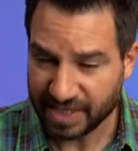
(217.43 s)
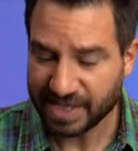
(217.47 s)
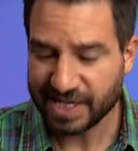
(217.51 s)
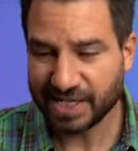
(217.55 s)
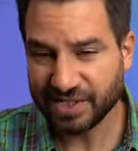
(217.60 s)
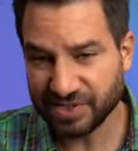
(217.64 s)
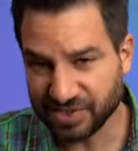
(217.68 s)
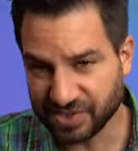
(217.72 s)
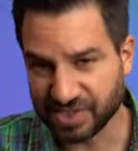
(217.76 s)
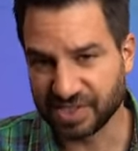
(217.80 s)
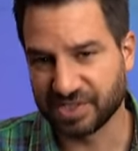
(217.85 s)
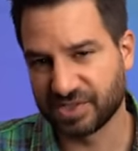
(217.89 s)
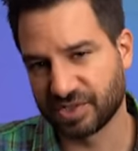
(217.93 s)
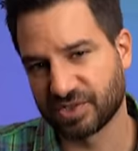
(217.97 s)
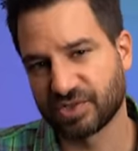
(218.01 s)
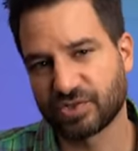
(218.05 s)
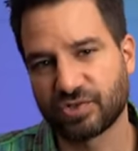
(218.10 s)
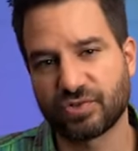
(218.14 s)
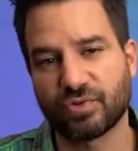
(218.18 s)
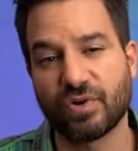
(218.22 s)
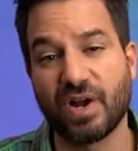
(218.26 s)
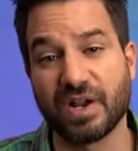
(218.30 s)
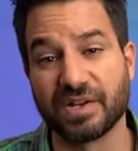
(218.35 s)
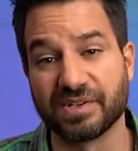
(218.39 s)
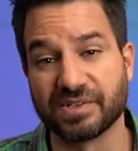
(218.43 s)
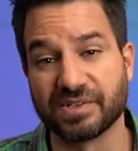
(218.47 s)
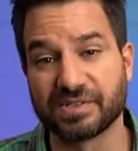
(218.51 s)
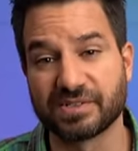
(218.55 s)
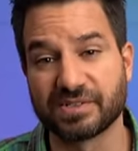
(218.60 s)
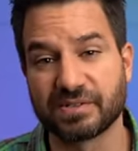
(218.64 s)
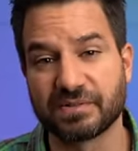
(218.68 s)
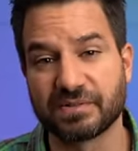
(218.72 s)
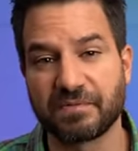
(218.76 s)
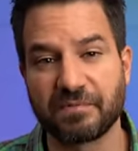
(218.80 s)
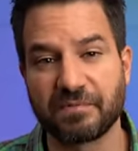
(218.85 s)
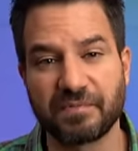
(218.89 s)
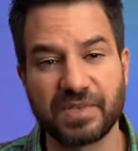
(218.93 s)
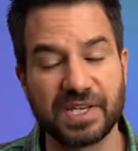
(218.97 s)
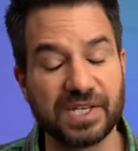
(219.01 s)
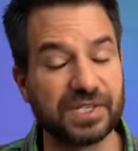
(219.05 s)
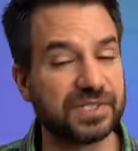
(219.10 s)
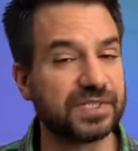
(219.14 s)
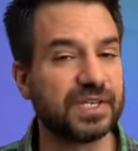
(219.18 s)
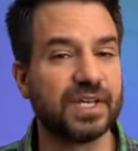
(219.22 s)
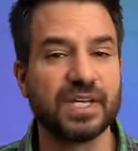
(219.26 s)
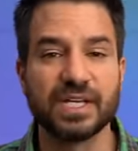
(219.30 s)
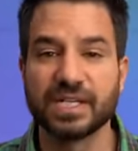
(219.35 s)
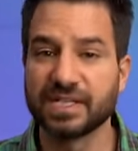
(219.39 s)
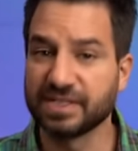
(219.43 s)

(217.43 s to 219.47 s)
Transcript: in Jesus Christ, his